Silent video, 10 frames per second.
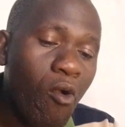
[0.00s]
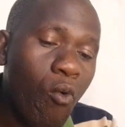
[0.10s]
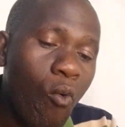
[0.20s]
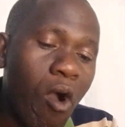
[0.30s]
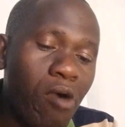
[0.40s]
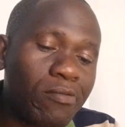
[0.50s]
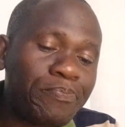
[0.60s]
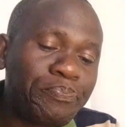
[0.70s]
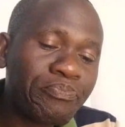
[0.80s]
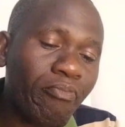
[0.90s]
Wow,
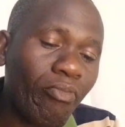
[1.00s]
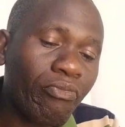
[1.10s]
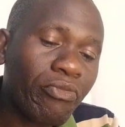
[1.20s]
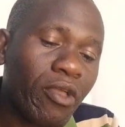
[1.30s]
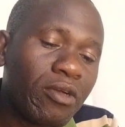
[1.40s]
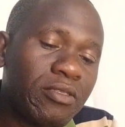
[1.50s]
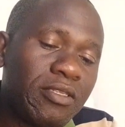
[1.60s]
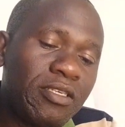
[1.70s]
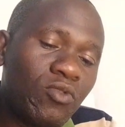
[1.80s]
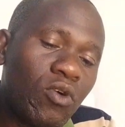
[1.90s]

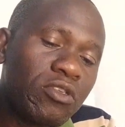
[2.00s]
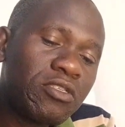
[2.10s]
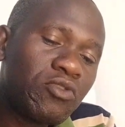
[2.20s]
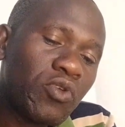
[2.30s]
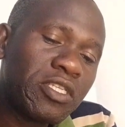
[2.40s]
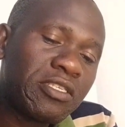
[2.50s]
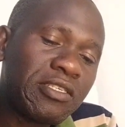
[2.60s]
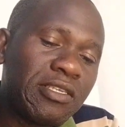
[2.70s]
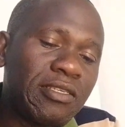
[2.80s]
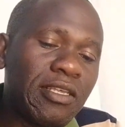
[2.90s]
this was sweet.
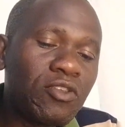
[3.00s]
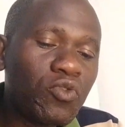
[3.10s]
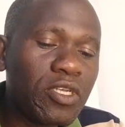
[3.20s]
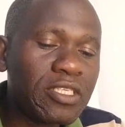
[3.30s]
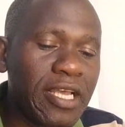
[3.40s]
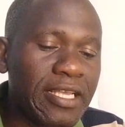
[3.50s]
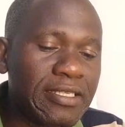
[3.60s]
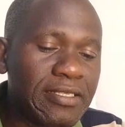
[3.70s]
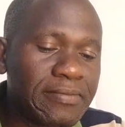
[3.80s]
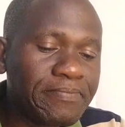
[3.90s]
This is sweet, guys.
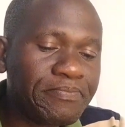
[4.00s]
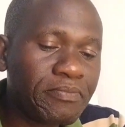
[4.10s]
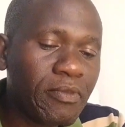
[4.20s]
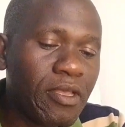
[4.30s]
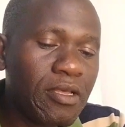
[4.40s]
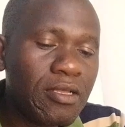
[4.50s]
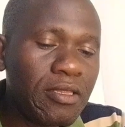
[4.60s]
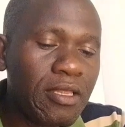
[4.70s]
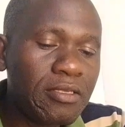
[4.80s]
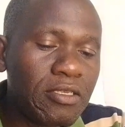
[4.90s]

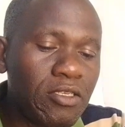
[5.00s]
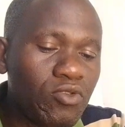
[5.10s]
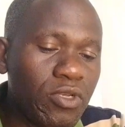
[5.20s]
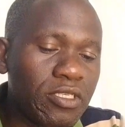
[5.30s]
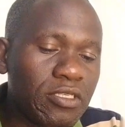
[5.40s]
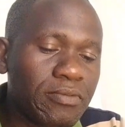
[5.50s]
This is sweet.